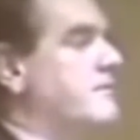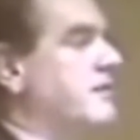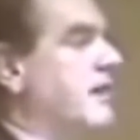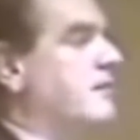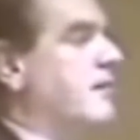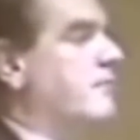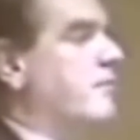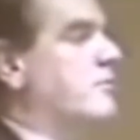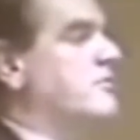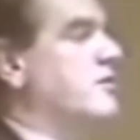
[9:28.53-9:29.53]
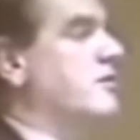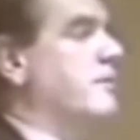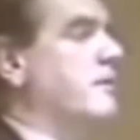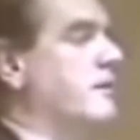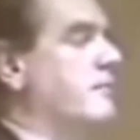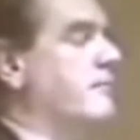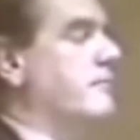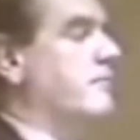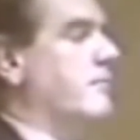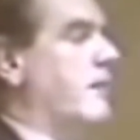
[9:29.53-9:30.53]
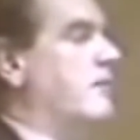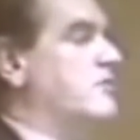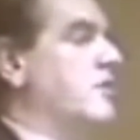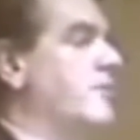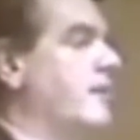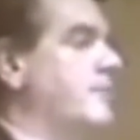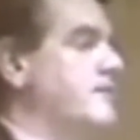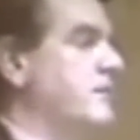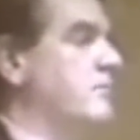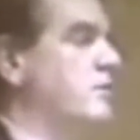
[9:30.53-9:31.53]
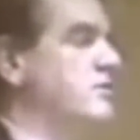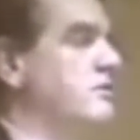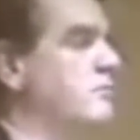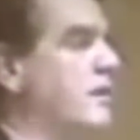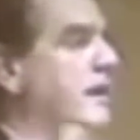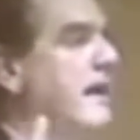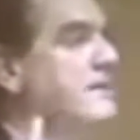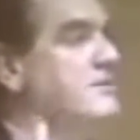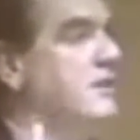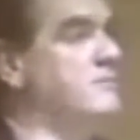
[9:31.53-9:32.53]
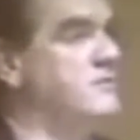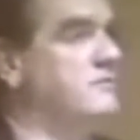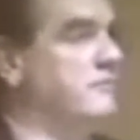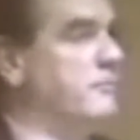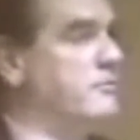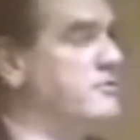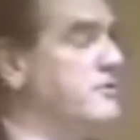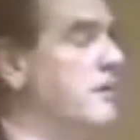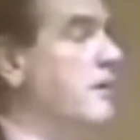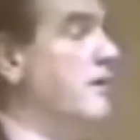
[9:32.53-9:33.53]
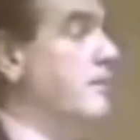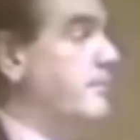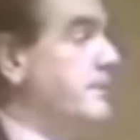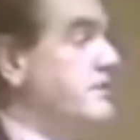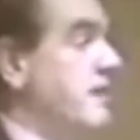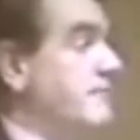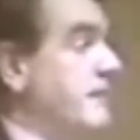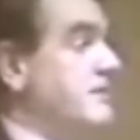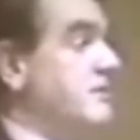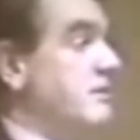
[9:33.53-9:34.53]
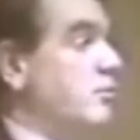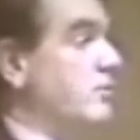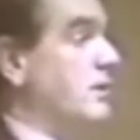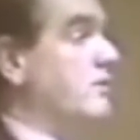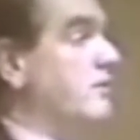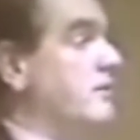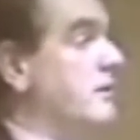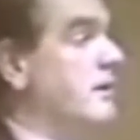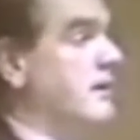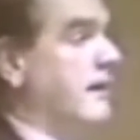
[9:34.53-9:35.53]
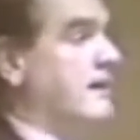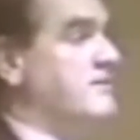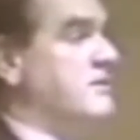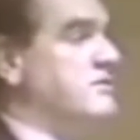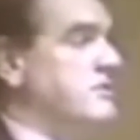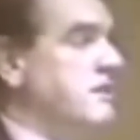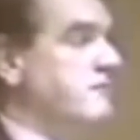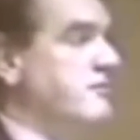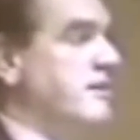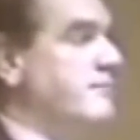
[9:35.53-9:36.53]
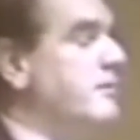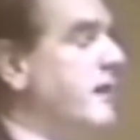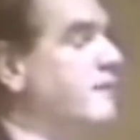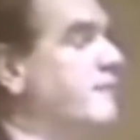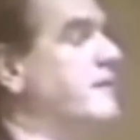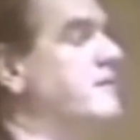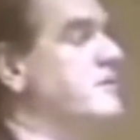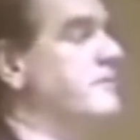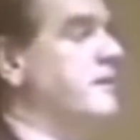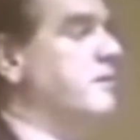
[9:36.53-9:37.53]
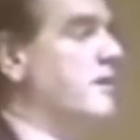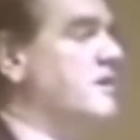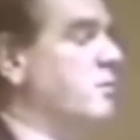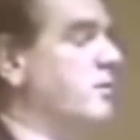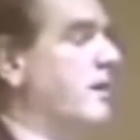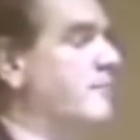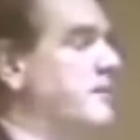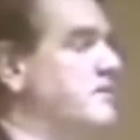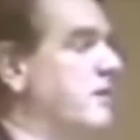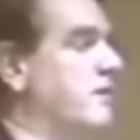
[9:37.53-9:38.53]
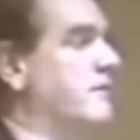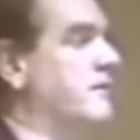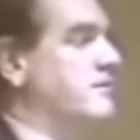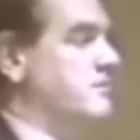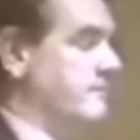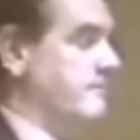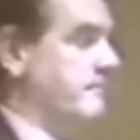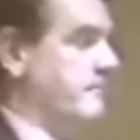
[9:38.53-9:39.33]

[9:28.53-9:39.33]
embassy telegram from Washington to Berlin. The German ambassador in Washington, one Hans Thompson, reports, the British ambassador, Lord Lothian, has secretly put out feelers to me to ask what our peace offer is.